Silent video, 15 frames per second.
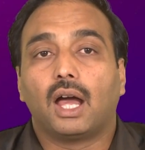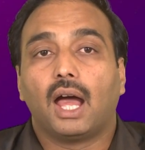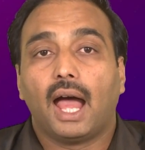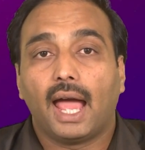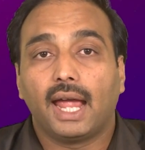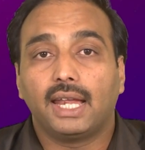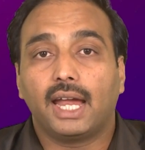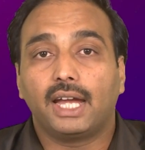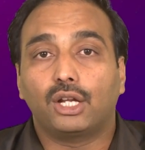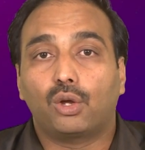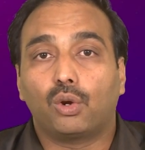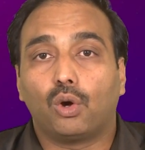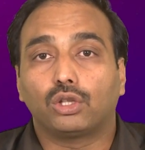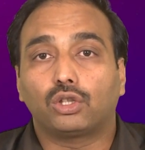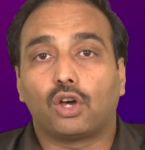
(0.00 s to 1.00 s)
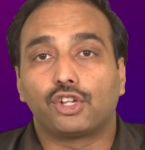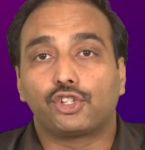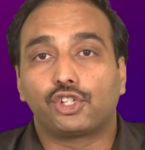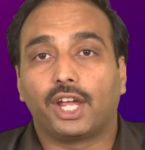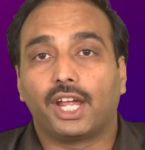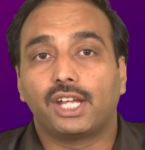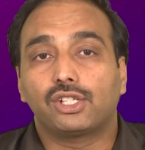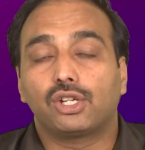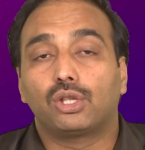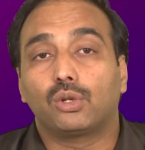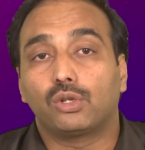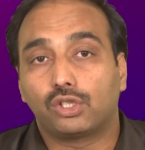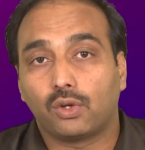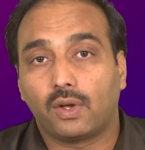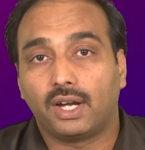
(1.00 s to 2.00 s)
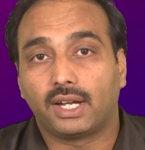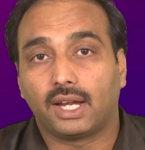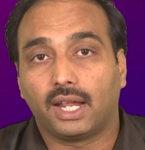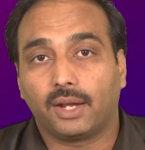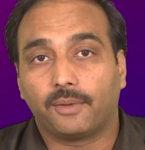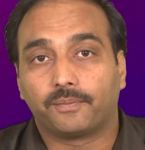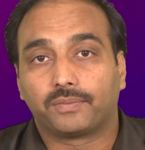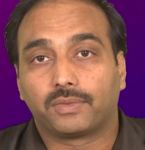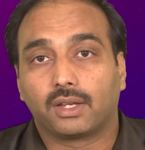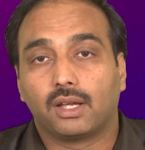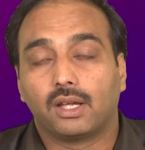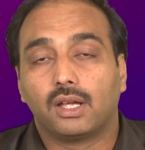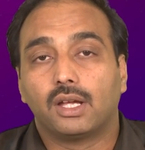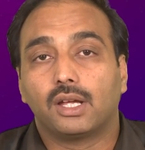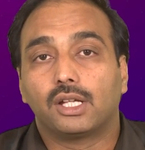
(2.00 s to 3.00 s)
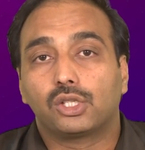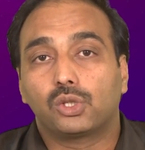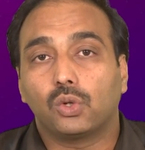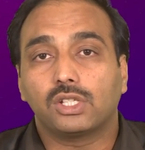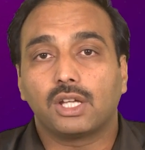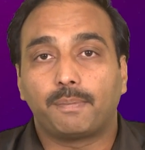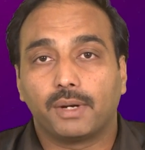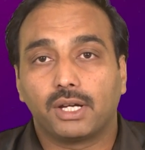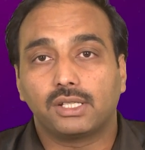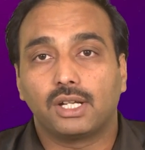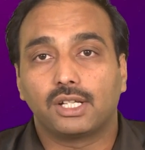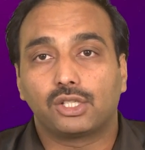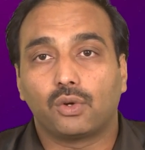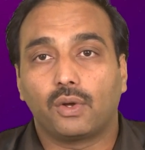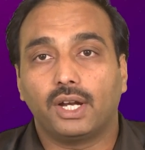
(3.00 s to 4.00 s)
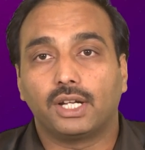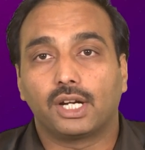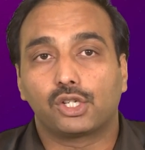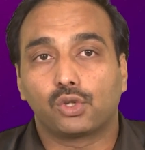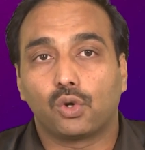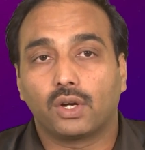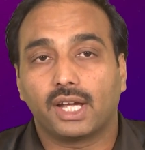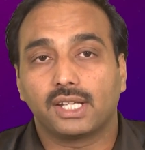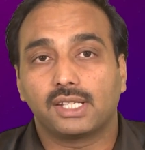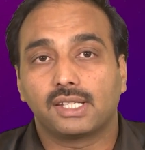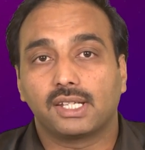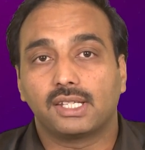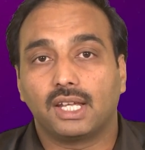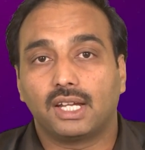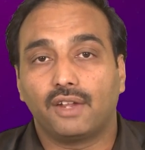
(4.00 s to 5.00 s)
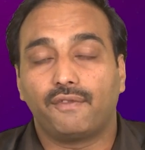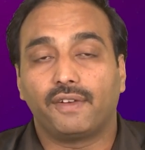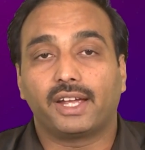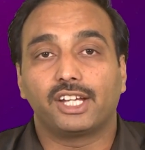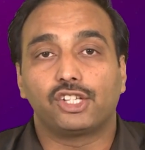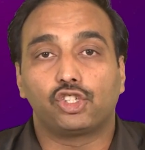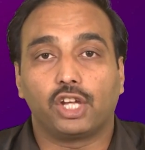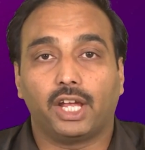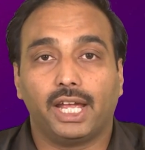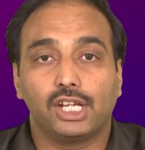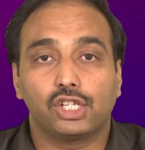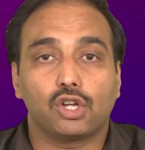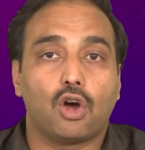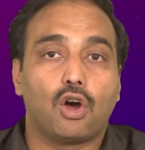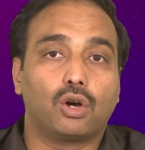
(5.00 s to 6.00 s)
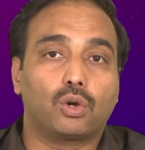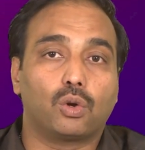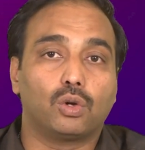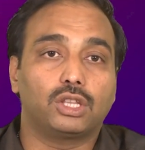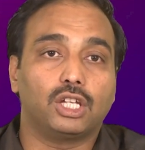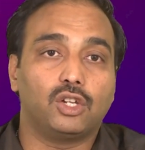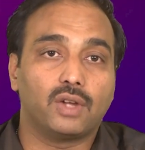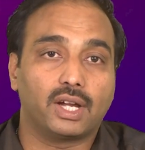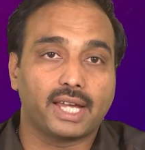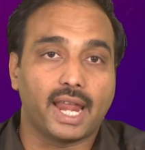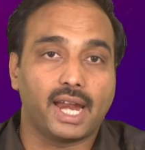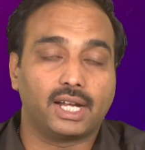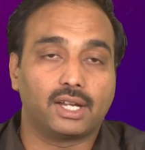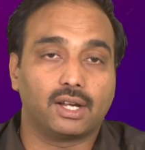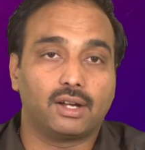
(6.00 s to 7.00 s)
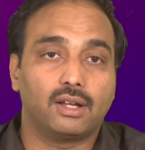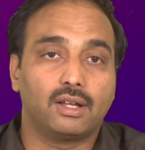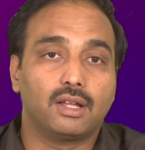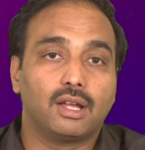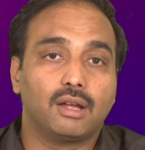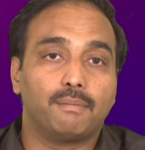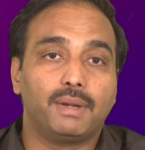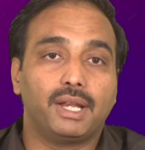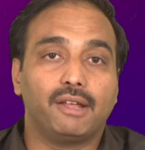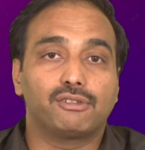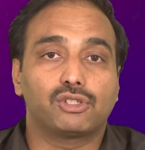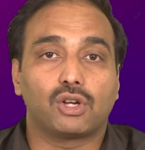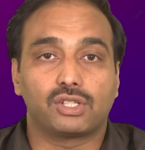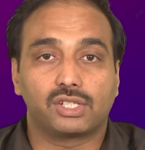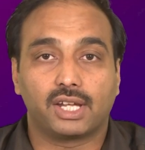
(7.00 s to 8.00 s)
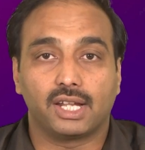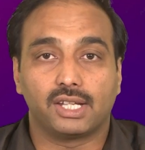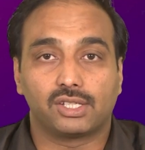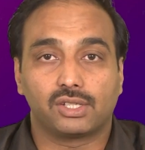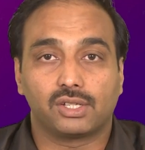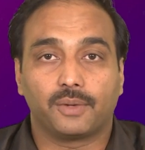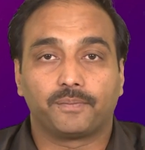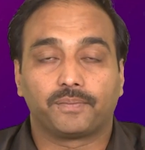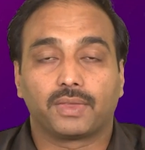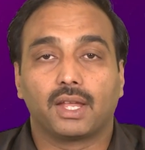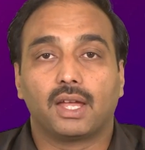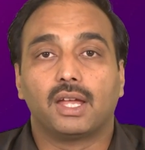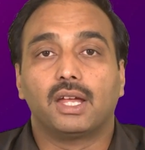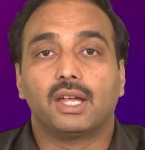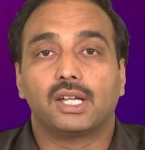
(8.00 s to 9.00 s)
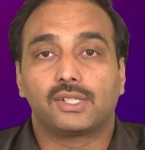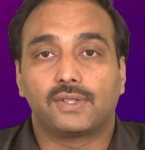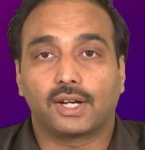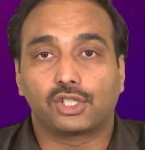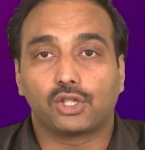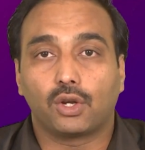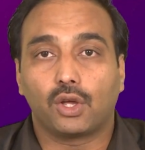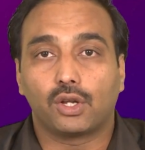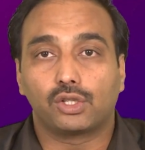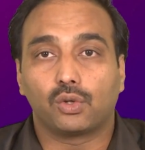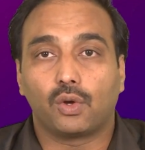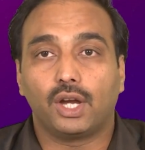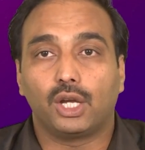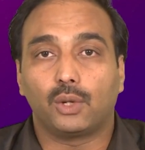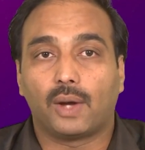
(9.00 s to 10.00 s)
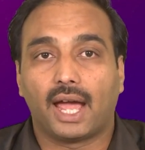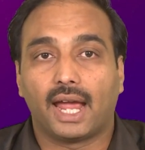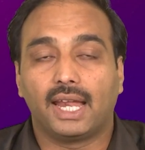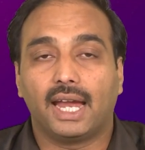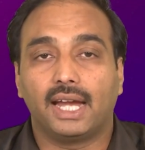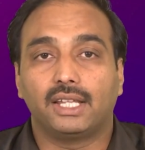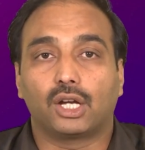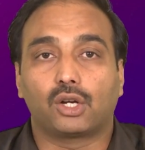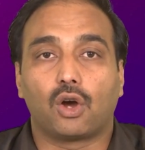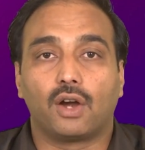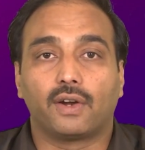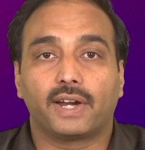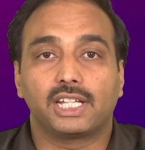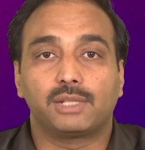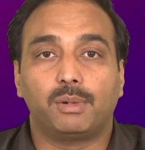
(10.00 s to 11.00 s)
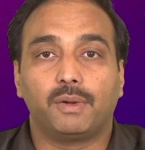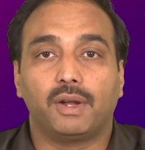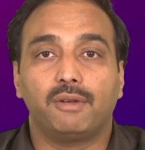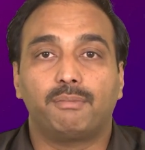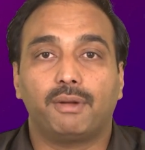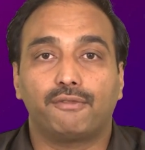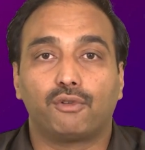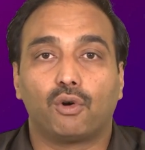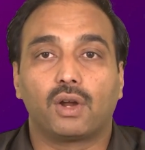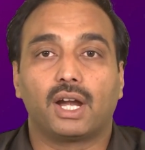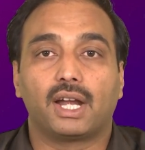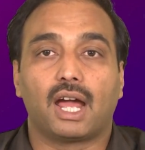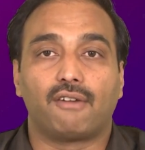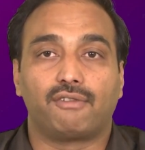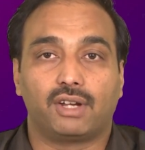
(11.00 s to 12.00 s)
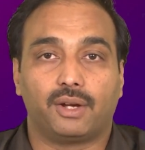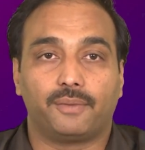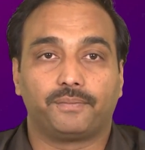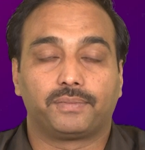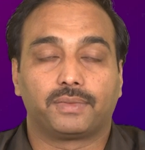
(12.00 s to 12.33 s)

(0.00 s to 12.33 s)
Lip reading: Highlight growth or change through storytelling. Choose a personal story that showcases a significant change or growth in your character, beliefs, or skills. Structure your story to highlight the contrast between before and after.